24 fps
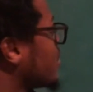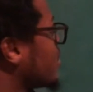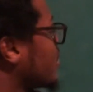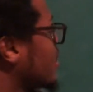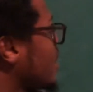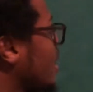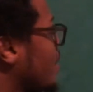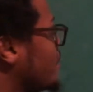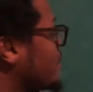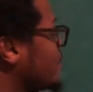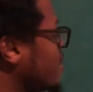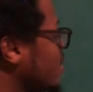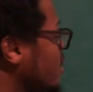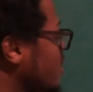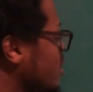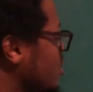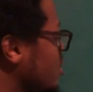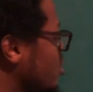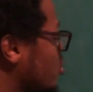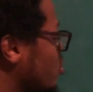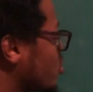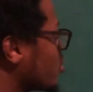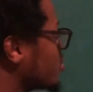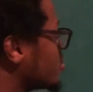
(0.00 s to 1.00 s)
how many
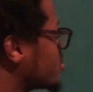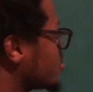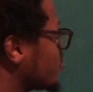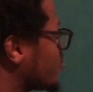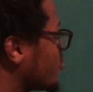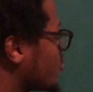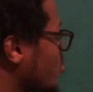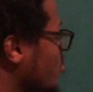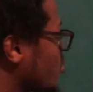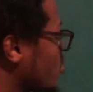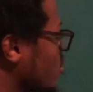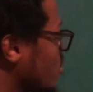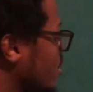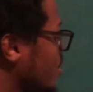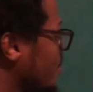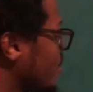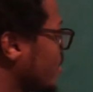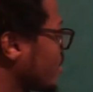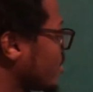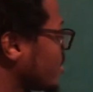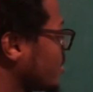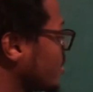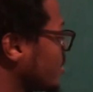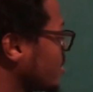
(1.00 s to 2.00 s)
equal groups of 4 am I
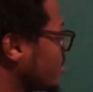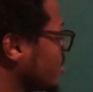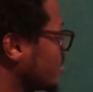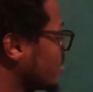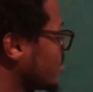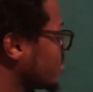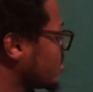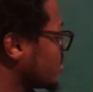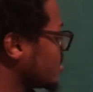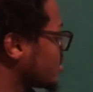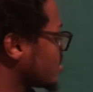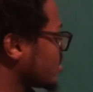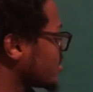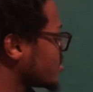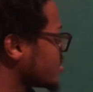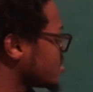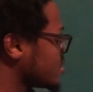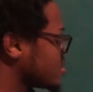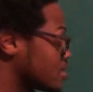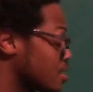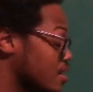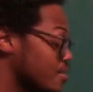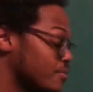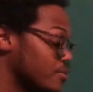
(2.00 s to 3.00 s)
going to get in
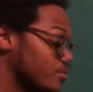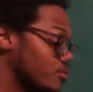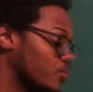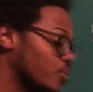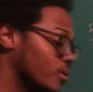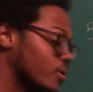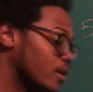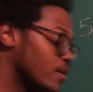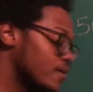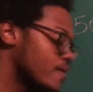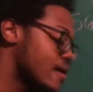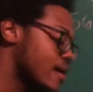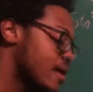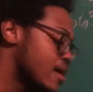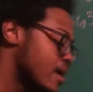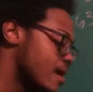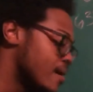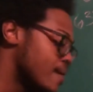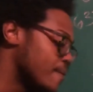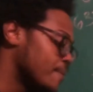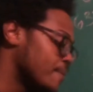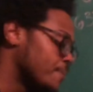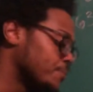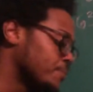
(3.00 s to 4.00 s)
37? Well,
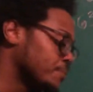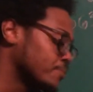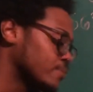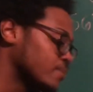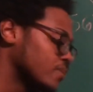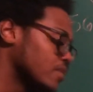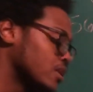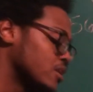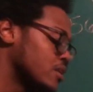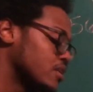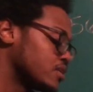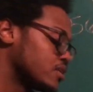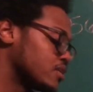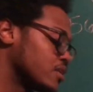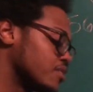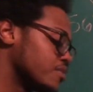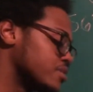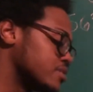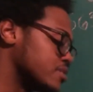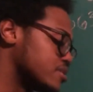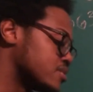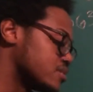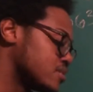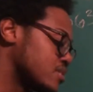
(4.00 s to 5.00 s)

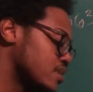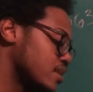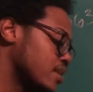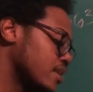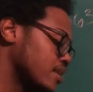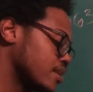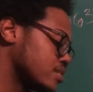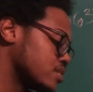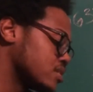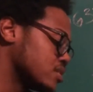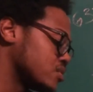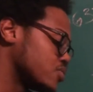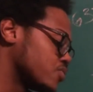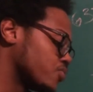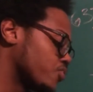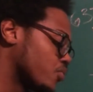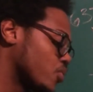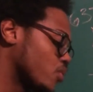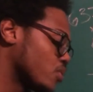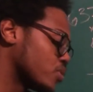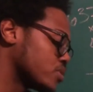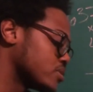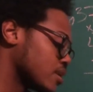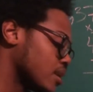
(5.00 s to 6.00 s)
36 is
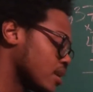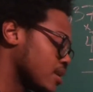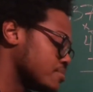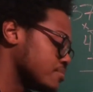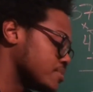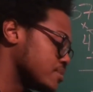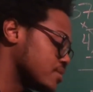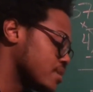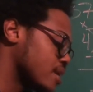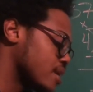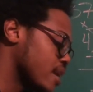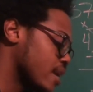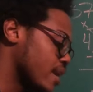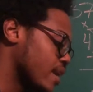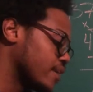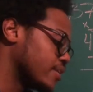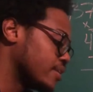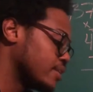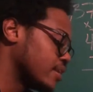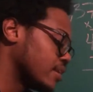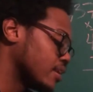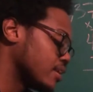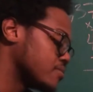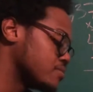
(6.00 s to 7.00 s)
4 times 9.
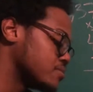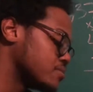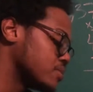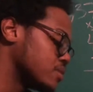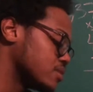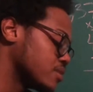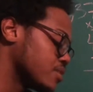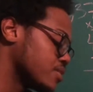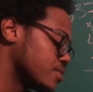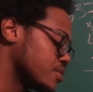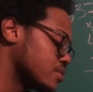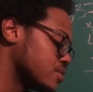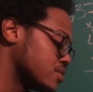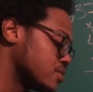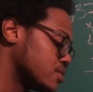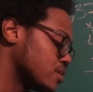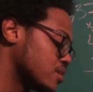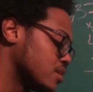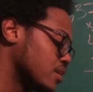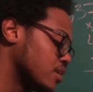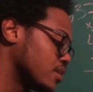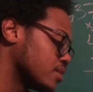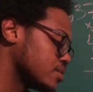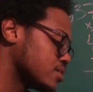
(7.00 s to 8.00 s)
That gives me
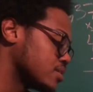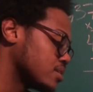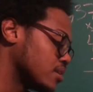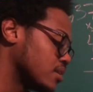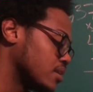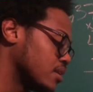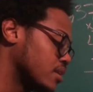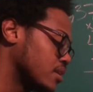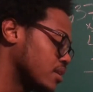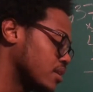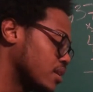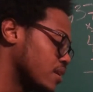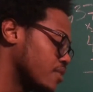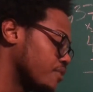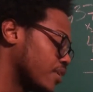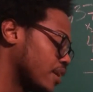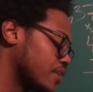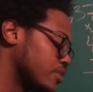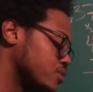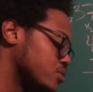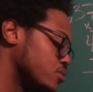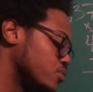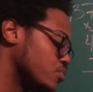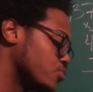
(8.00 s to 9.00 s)
36. If I
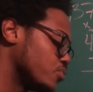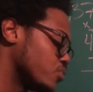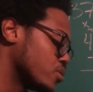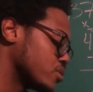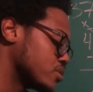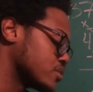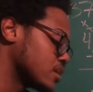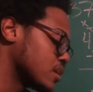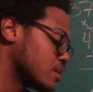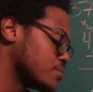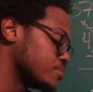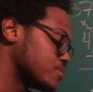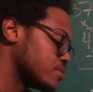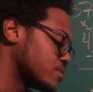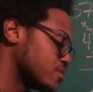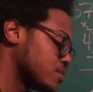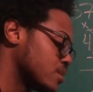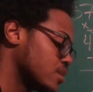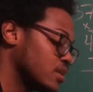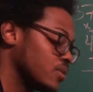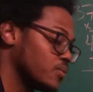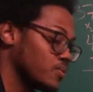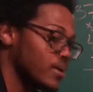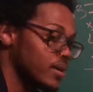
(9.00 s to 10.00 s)
do 4 times
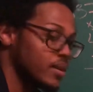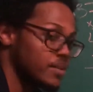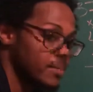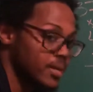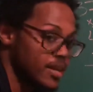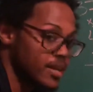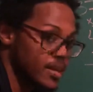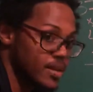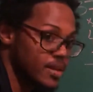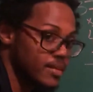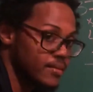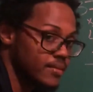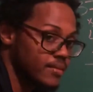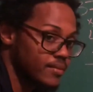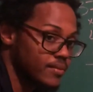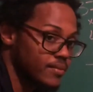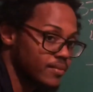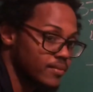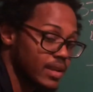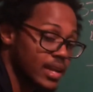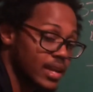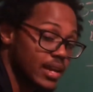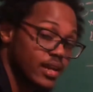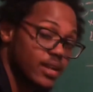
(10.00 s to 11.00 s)
10, wait a minute.
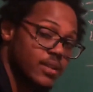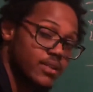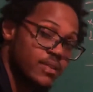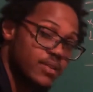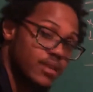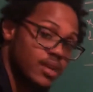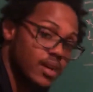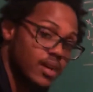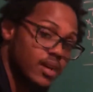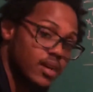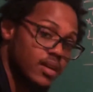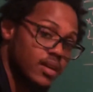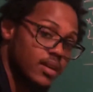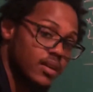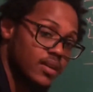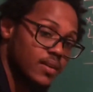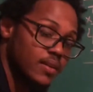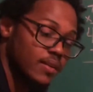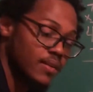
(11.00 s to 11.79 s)
Can I do that?